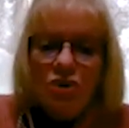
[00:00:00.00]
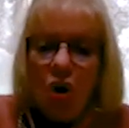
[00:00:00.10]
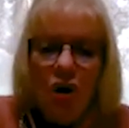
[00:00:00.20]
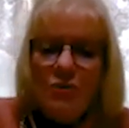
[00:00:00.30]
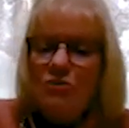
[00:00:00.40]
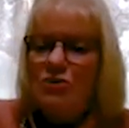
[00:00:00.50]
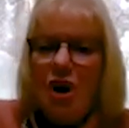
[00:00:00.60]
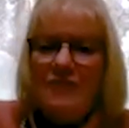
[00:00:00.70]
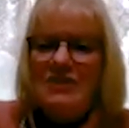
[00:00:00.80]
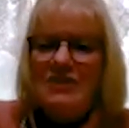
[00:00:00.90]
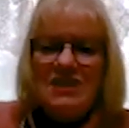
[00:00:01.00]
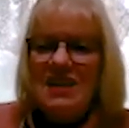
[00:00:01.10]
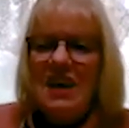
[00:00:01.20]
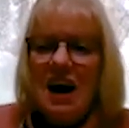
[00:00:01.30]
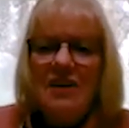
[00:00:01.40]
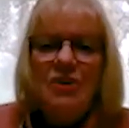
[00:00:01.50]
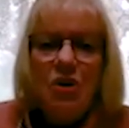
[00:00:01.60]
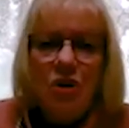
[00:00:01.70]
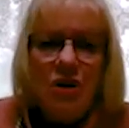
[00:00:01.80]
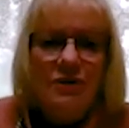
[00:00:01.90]
all those offices that I've
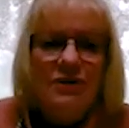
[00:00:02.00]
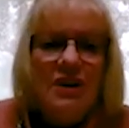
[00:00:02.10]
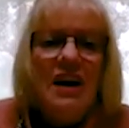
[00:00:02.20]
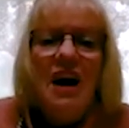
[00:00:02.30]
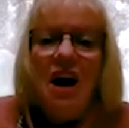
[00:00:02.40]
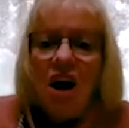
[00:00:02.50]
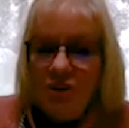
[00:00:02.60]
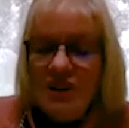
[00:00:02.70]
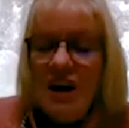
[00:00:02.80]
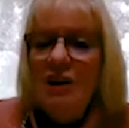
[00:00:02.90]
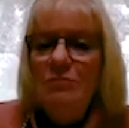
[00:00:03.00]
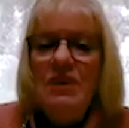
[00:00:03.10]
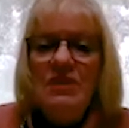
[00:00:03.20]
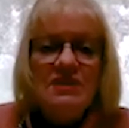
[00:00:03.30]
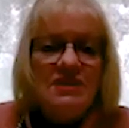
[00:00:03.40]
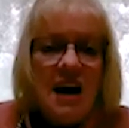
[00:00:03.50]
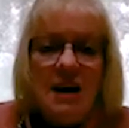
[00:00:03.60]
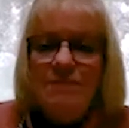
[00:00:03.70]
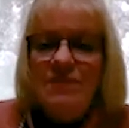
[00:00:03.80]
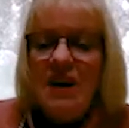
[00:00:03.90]
called are telling me the
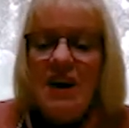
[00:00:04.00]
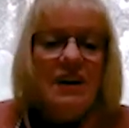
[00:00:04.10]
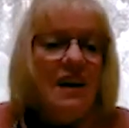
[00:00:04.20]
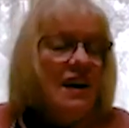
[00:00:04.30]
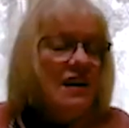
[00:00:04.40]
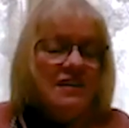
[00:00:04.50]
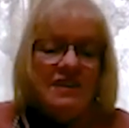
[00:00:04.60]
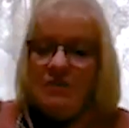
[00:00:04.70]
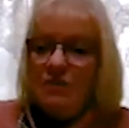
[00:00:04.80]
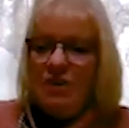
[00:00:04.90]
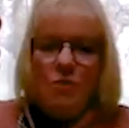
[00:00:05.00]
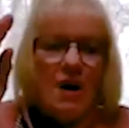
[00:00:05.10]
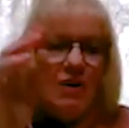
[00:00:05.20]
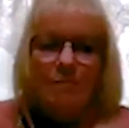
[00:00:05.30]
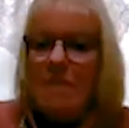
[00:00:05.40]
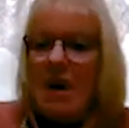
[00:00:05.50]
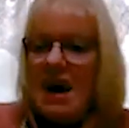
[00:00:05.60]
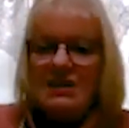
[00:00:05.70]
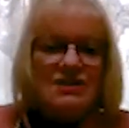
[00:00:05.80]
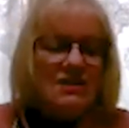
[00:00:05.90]
same thing. They require
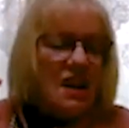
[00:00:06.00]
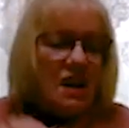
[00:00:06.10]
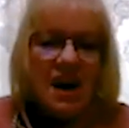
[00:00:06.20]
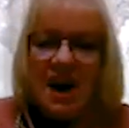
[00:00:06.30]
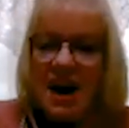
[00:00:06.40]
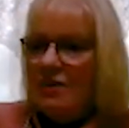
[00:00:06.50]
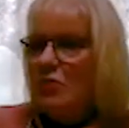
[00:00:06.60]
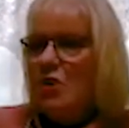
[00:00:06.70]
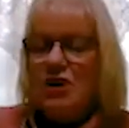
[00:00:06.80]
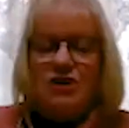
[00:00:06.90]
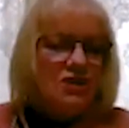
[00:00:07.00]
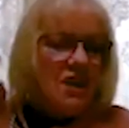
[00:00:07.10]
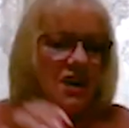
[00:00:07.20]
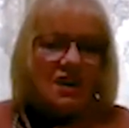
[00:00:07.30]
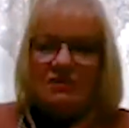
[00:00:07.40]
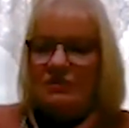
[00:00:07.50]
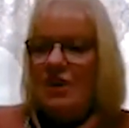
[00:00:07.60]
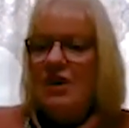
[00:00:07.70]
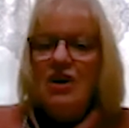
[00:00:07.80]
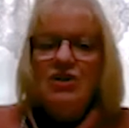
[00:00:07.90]
masks, hand washing, and,
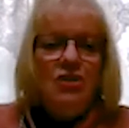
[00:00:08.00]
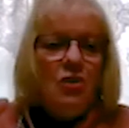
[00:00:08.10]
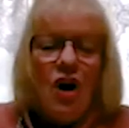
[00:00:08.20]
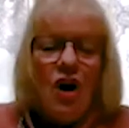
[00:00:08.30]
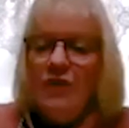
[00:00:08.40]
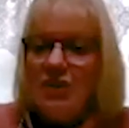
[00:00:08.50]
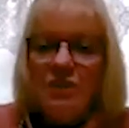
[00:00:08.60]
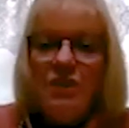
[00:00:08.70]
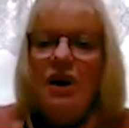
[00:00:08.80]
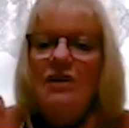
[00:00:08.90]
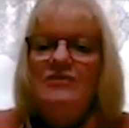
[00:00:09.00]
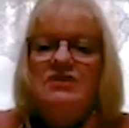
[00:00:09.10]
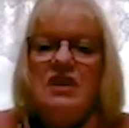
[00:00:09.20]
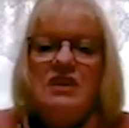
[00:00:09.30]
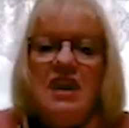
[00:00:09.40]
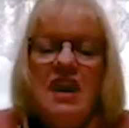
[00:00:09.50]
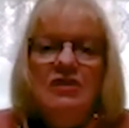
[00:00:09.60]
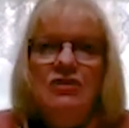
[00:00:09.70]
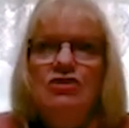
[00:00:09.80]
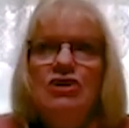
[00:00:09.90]
all the gloves, and
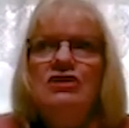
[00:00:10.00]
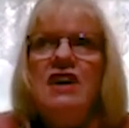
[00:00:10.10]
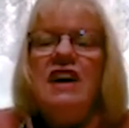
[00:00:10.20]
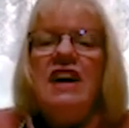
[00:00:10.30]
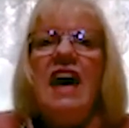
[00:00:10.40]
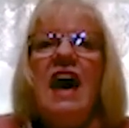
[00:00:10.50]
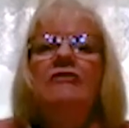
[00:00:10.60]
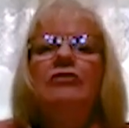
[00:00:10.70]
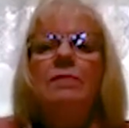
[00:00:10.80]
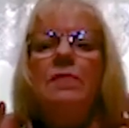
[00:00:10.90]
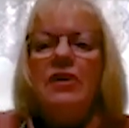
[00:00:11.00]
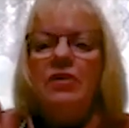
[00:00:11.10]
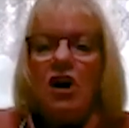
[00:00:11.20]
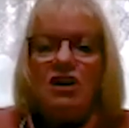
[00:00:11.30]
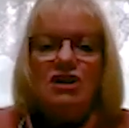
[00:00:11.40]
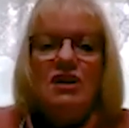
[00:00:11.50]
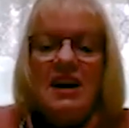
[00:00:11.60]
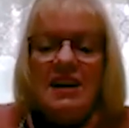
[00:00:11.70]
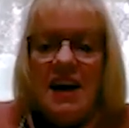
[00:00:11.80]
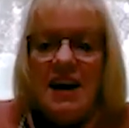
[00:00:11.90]
they're just taking every precaution
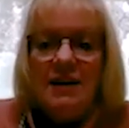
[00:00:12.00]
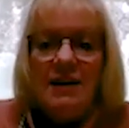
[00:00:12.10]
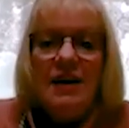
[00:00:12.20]
they can.